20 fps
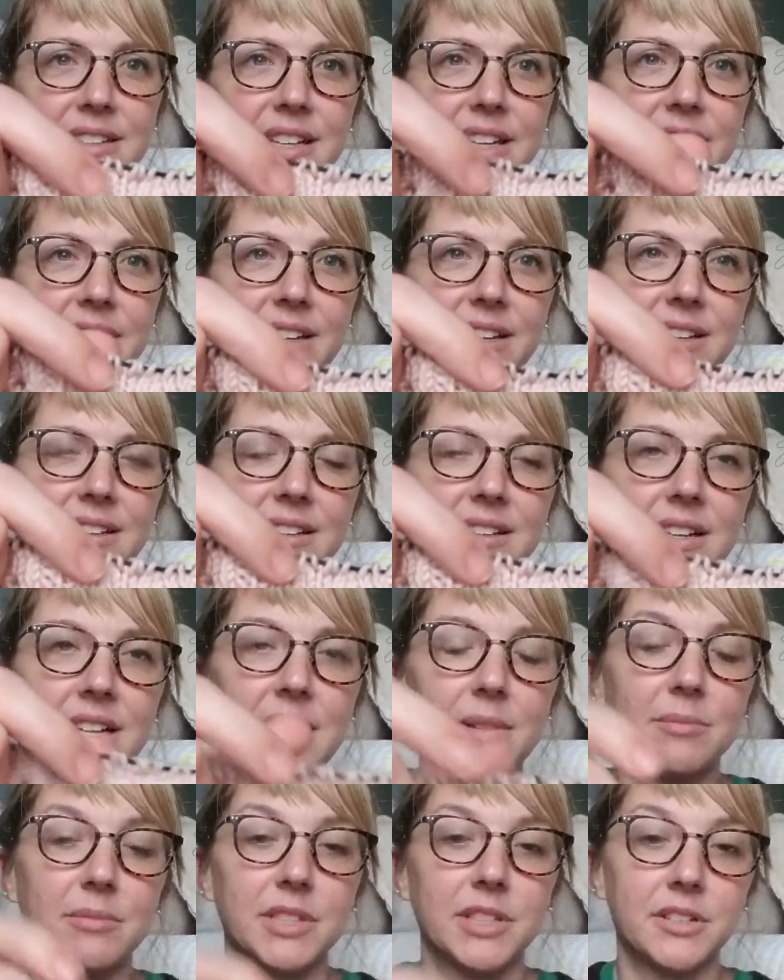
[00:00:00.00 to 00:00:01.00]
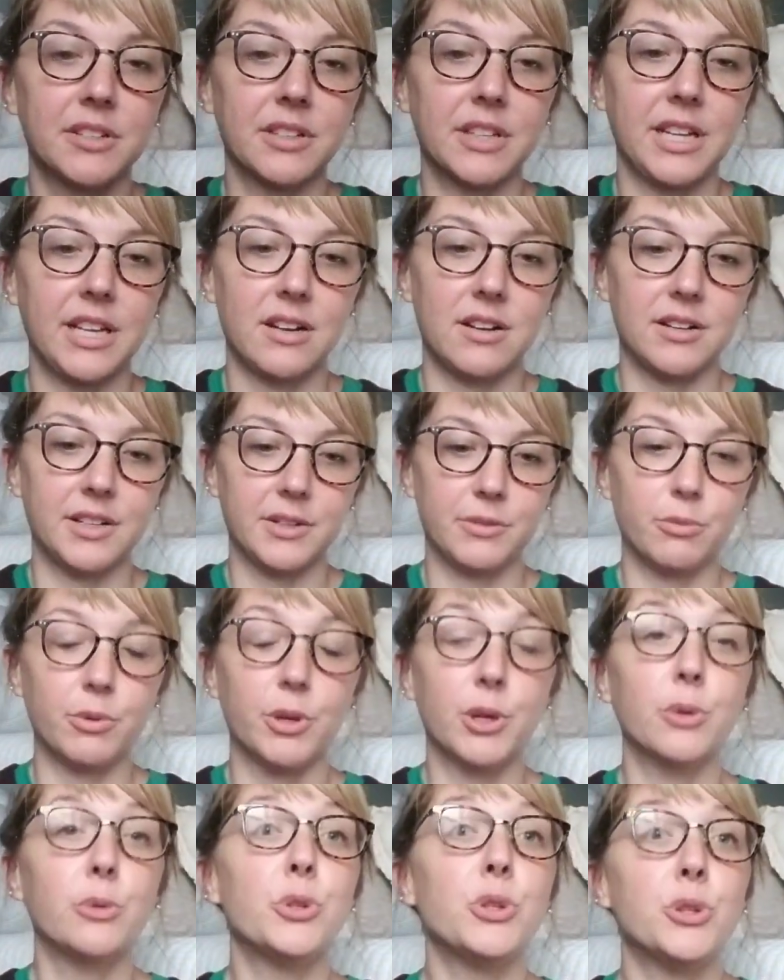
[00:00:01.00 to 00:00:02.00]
Like I'm literally on row